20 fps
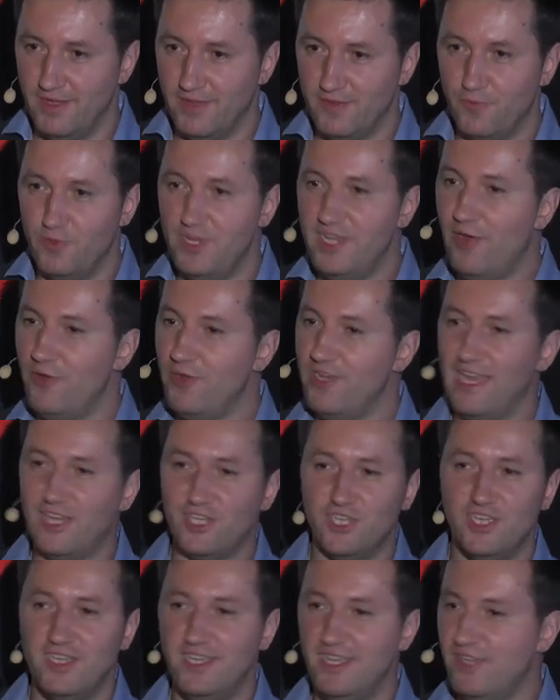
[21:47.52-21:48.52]
So we don't
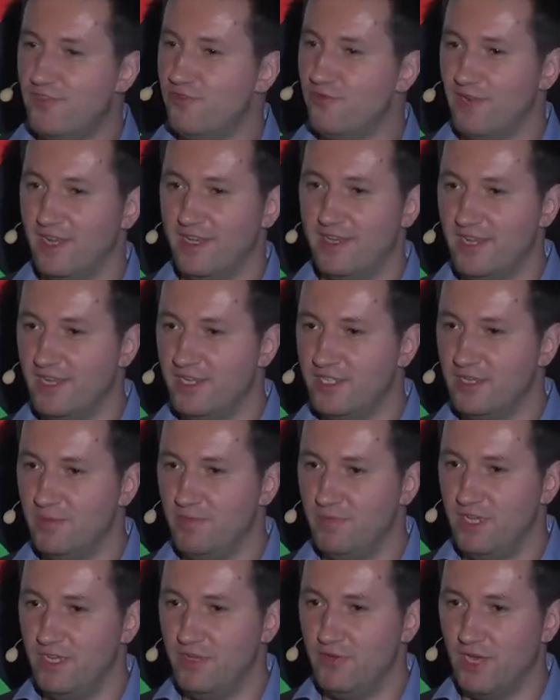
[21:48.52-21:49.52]
actually need to run
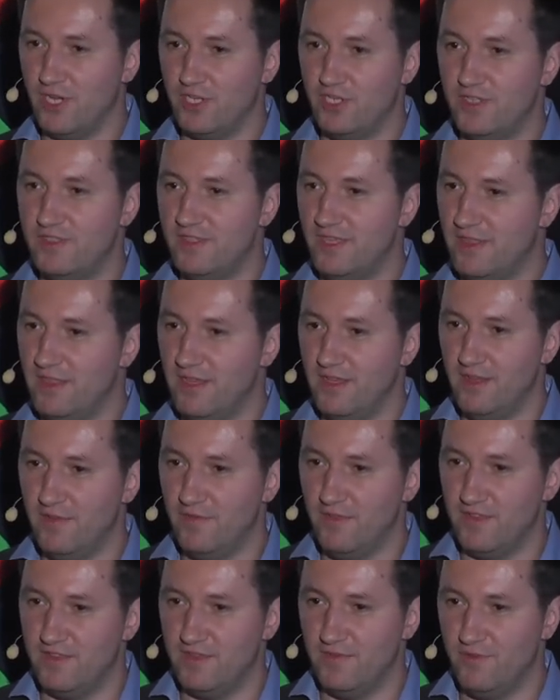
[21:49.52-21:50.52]
DHCP to actually set the
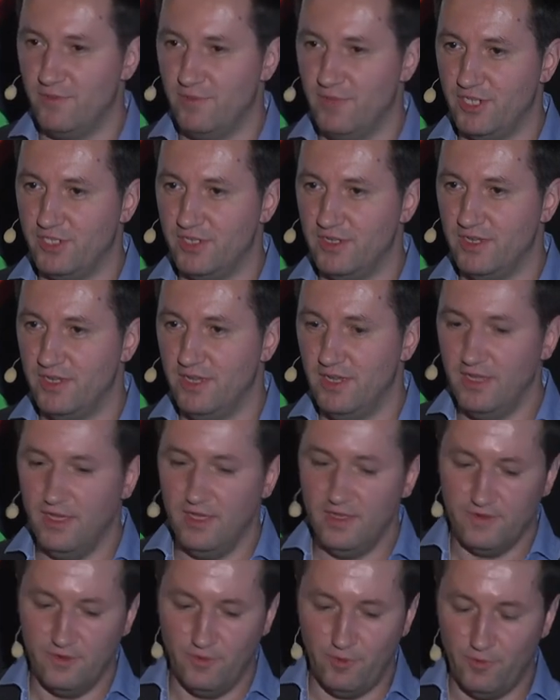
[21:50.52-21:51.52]
interface information.
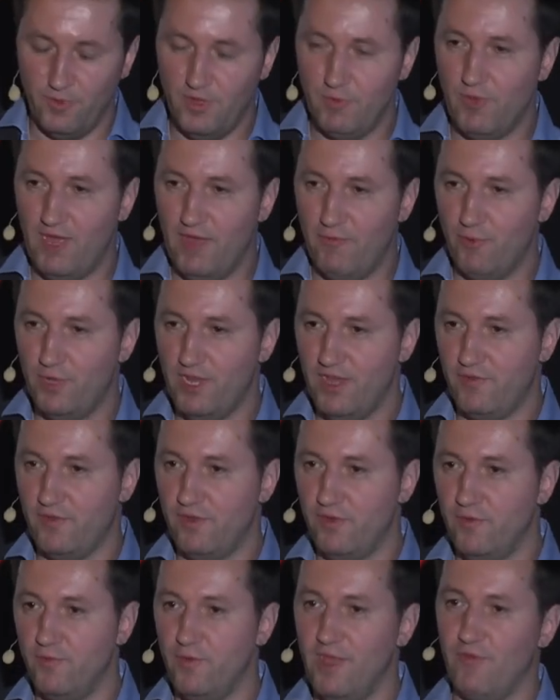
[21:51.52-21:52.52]
So what we would have to
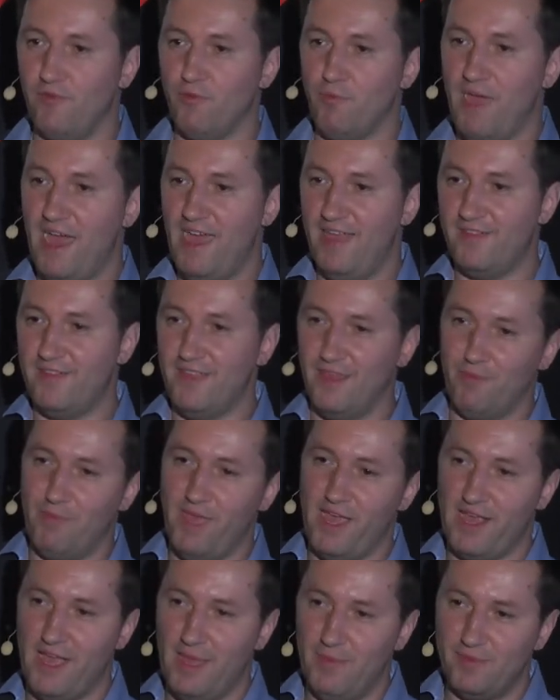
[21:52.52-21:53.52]
do, we have to pass that
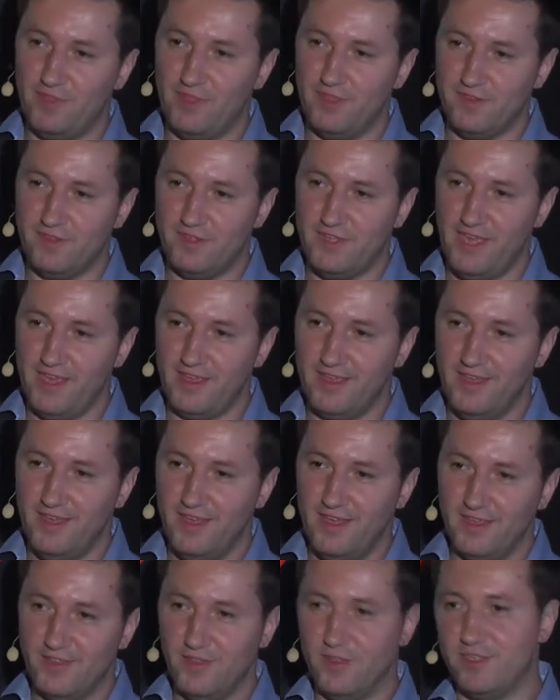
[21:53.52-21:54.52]
back up to the stack,
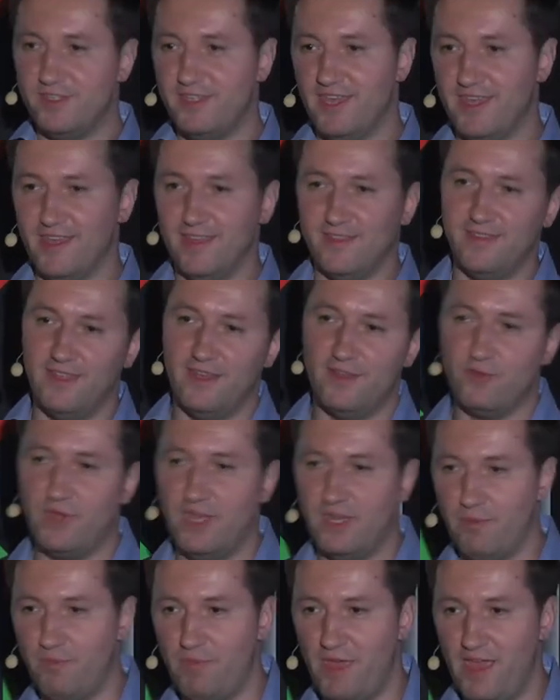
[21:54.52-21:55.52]
so the stack gets them to
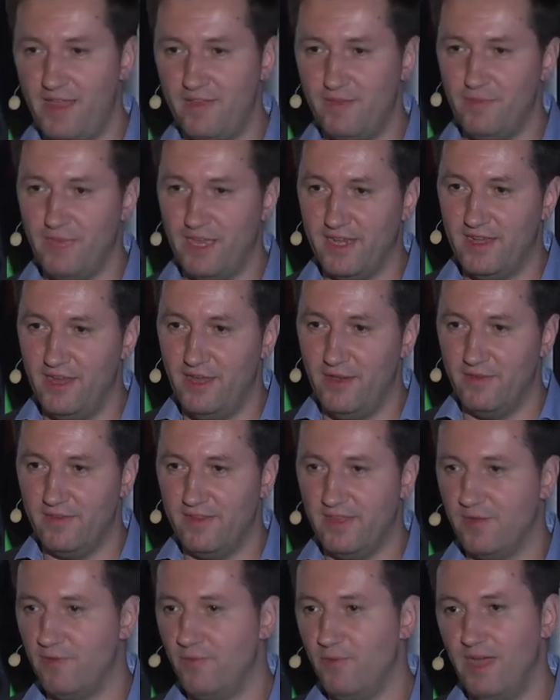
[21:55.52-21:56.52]
get it passed back down. It's
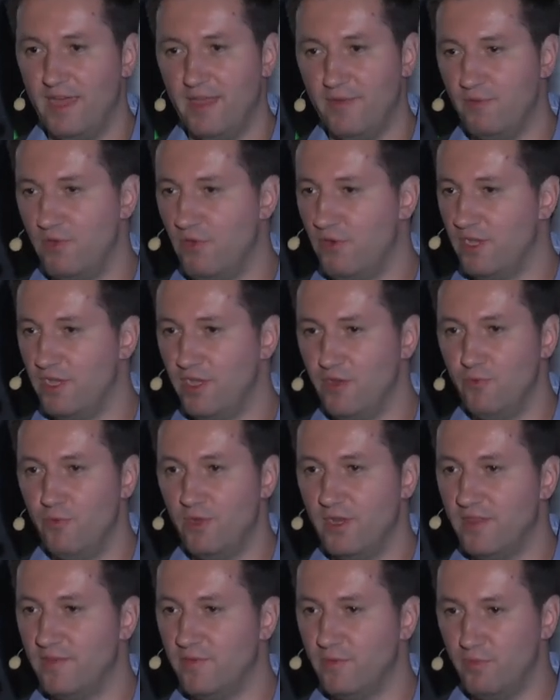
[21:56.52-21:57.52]
like, why? We already knew
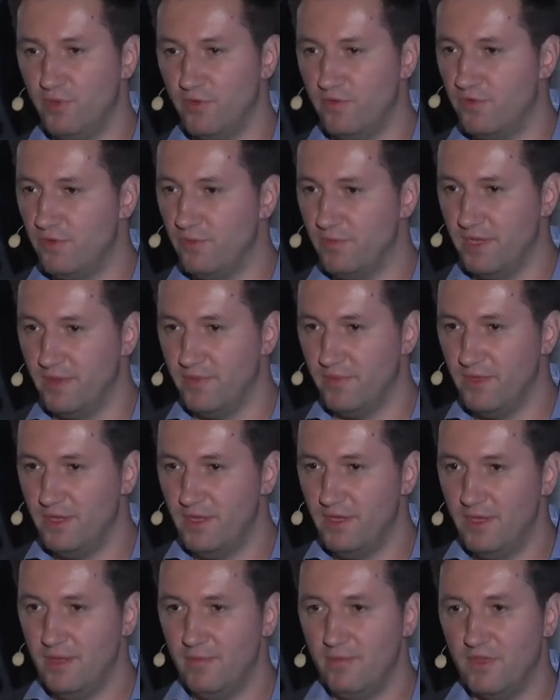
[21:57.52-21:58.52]
what it's supposed to be,
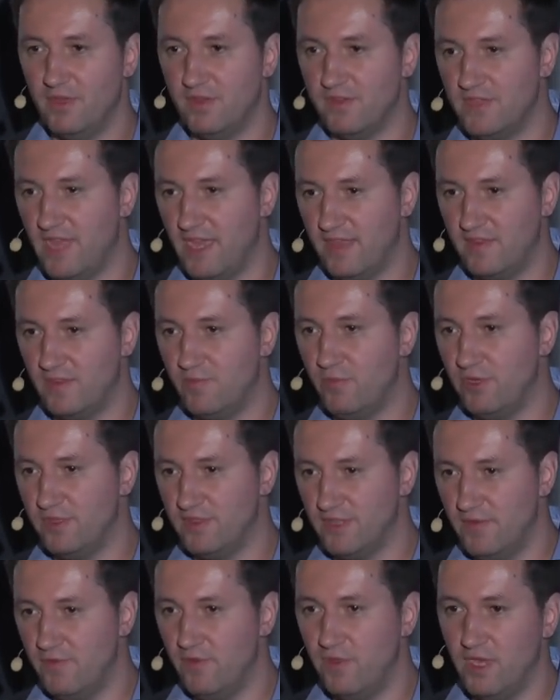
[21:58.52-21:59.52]
because the access
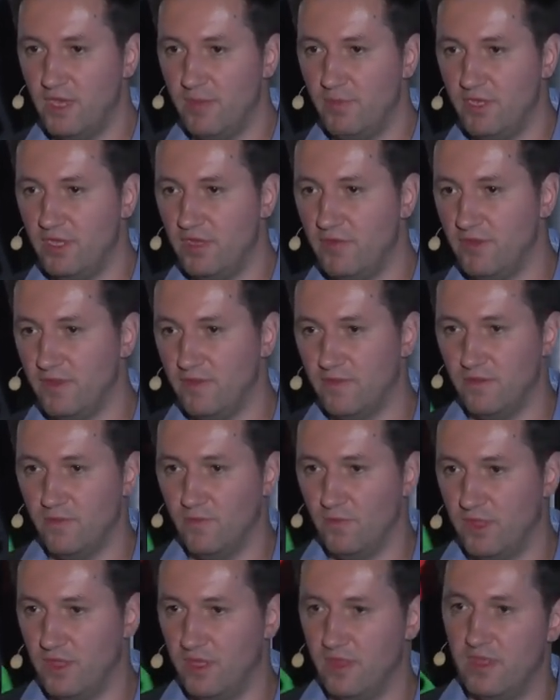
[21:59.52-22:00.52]
points give you the IP address
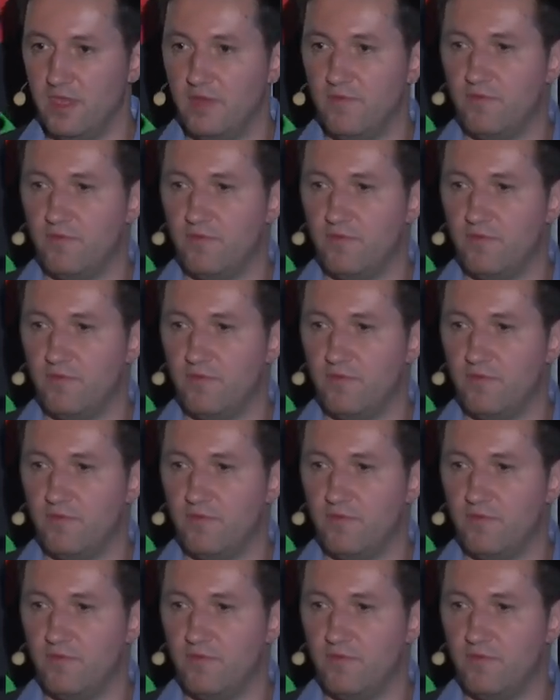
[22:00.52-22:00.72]
within the